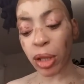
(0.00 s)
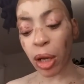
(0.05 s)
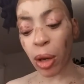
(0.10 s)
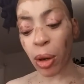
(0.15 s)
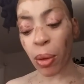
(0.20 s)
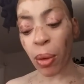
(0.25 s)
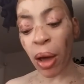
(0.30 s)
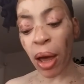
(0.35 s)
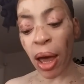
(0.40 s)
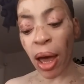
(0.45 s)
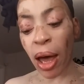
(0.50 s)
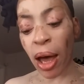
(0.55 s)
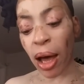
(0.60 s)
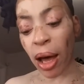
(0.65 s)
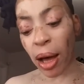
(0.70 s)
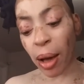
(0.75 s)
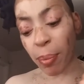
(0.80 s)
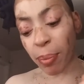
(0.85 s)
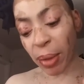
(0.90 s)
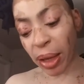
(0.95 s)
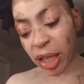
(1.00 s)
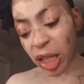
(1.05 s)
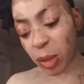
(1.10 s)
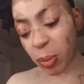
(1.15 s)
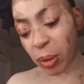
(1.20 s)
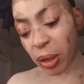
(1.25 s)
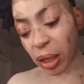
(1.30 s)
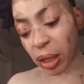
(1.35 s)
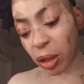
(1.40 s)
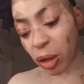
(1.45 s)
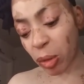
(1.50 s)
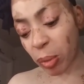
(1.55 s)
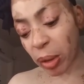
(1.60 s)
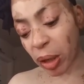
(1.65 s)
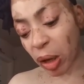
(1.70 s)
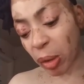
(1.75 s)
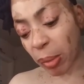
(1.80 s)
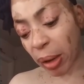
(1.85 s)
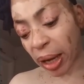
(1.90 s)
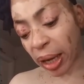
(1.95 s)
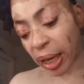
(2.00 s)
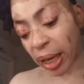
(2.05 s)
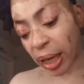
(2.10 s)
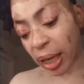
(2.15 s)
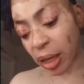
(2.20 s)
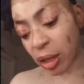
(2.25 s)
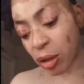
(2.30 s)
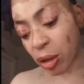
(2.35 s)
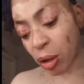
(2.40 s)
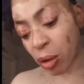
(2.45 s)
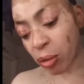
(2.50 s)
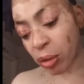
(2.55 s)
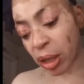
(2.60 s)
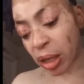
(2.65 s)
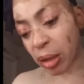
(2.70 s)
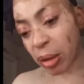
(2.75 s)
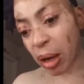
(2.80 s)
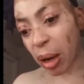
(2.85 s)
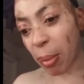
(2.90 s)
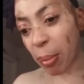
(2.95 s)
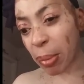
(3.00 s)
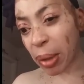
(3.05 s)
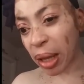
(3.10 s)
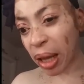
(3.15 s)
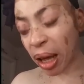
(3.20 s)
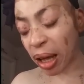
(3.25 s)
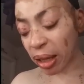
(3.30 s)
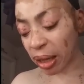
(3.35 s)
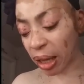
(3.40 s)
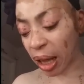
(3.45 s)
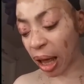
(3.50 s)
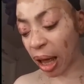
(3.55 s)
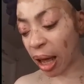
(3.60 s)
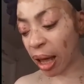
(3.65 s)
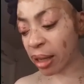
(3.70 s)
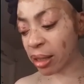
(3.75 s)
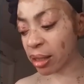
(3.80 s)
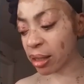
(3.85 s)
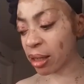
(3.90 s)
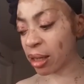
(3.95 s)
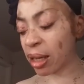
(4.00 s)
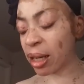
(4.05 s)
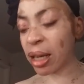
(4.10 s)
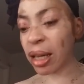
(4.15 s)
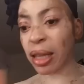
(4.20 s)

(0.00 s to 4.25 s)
So I just put a little bit on my hand. You don't need a lot.